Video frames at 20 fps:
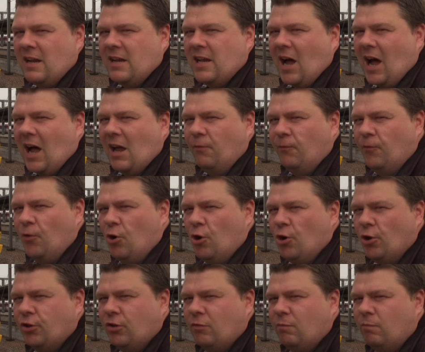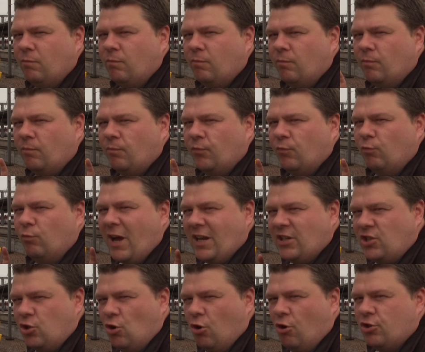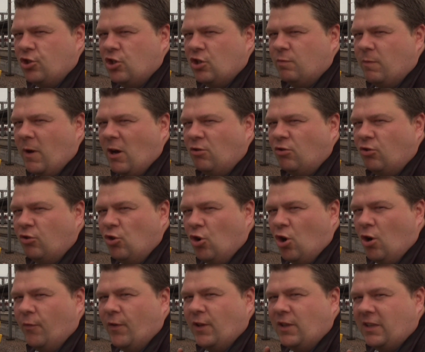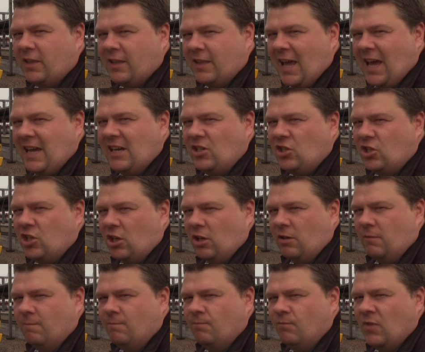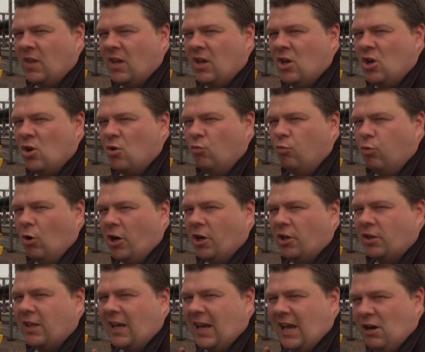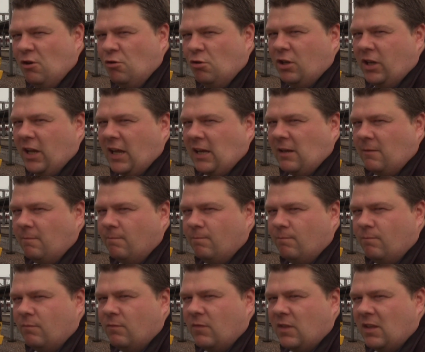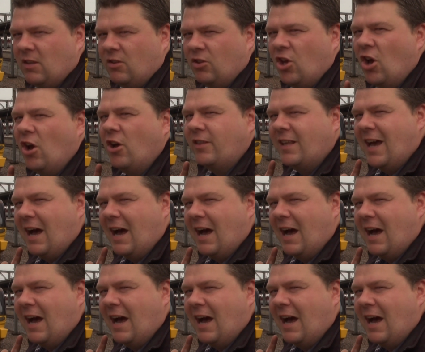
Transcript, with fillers: Now I thought West Yorkshire's most northern station was Ilkley. Turned